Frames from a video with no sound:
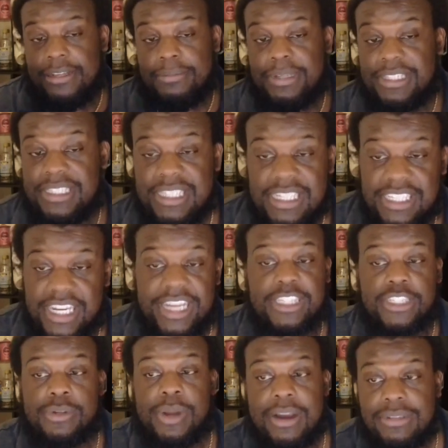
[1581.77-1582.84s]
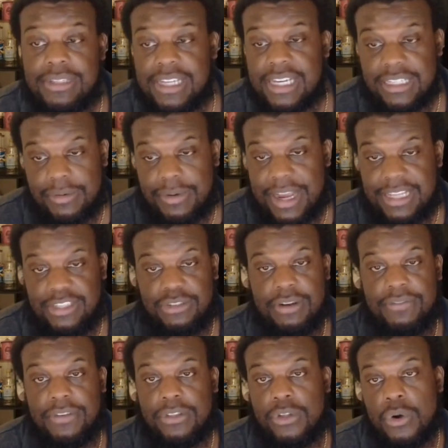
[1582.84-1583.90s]
But CJ Stroud does it, right?
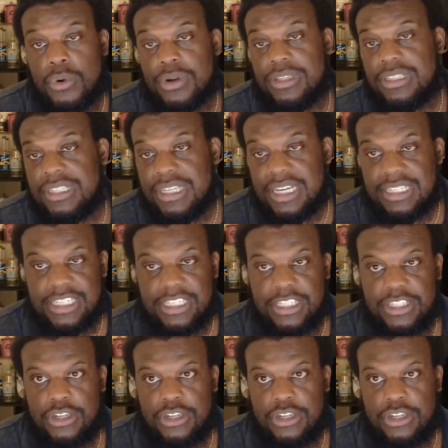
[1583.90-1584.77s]
Trevor Lawrence does it.